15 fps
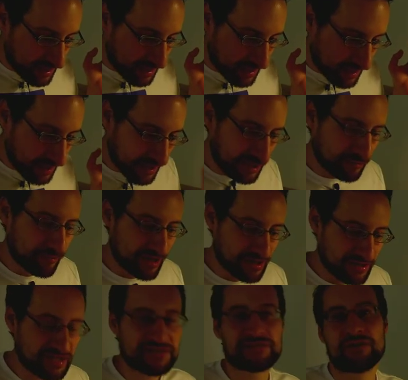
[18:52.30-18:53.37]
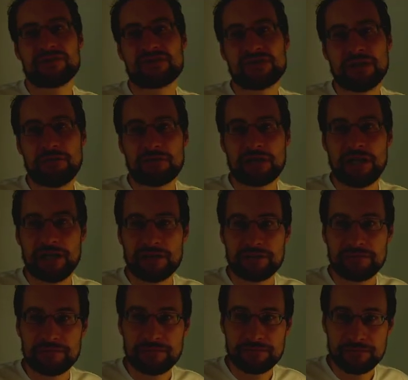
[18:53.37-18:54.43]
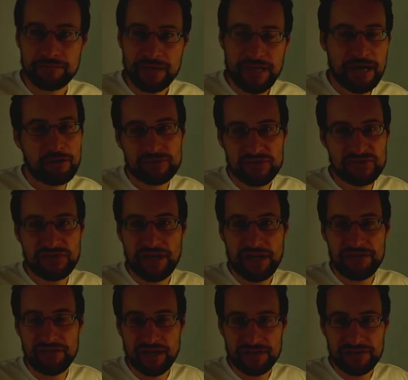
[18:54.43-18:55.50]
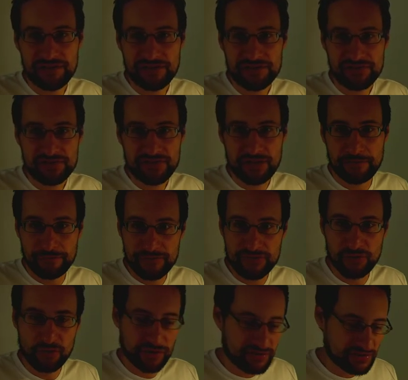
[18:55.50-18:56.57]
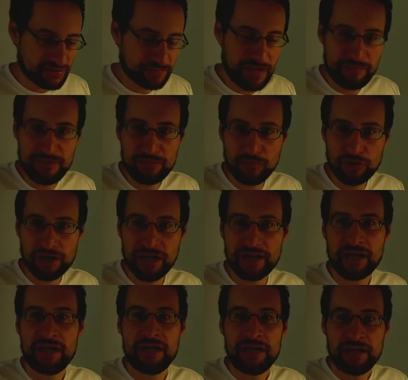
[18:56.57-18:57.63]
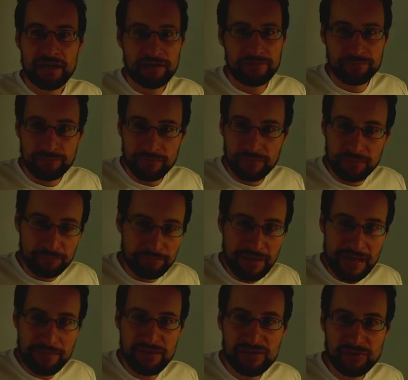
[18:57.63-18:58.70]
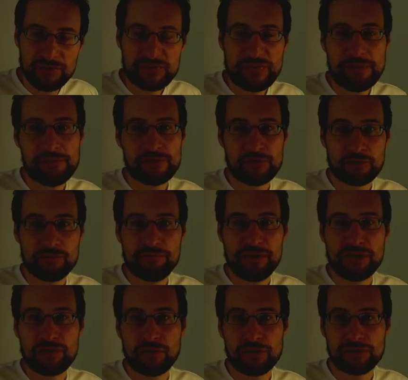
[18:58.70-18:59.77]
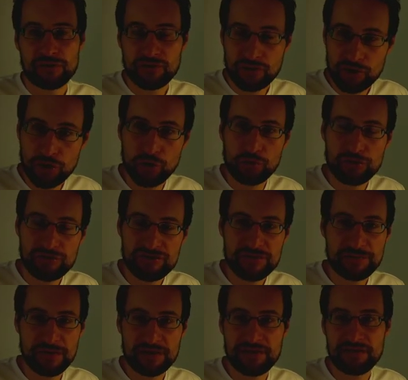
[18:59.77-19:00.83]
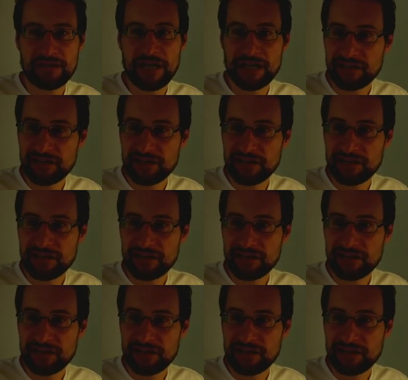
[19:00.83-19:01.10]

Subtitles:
anyway, it does not sound like, also the Adidas stuff, so it's maybe more like, maybe those people shouldn't be called coders but like